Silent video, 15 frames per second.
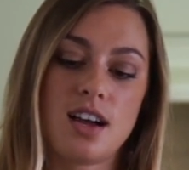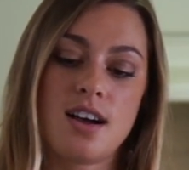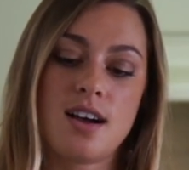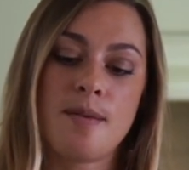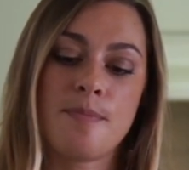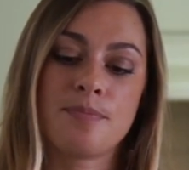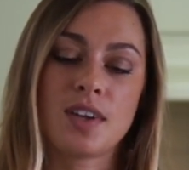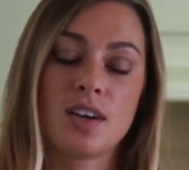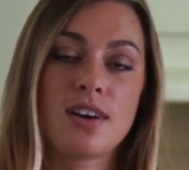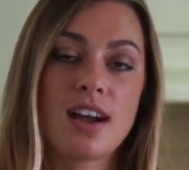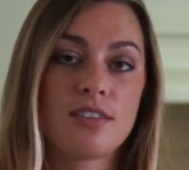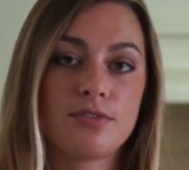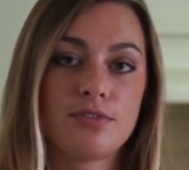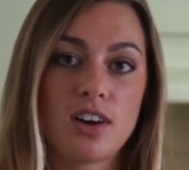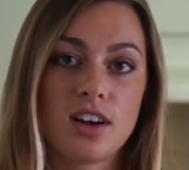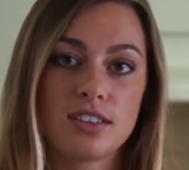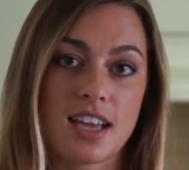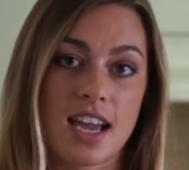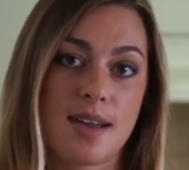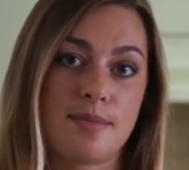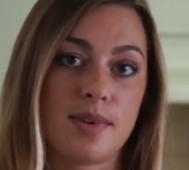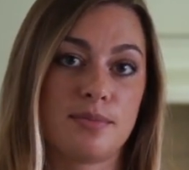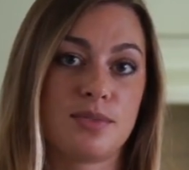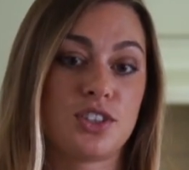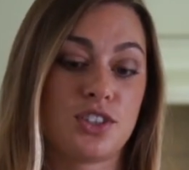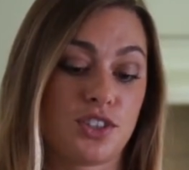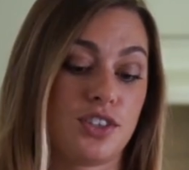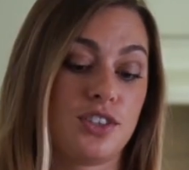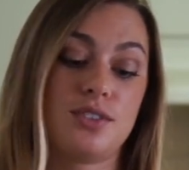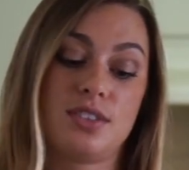Around fall time, I'm
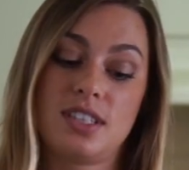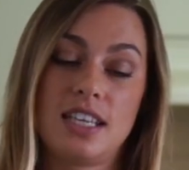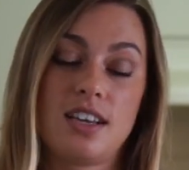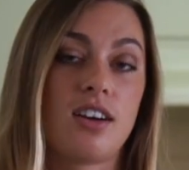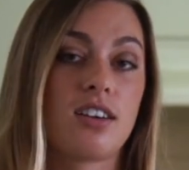sure you see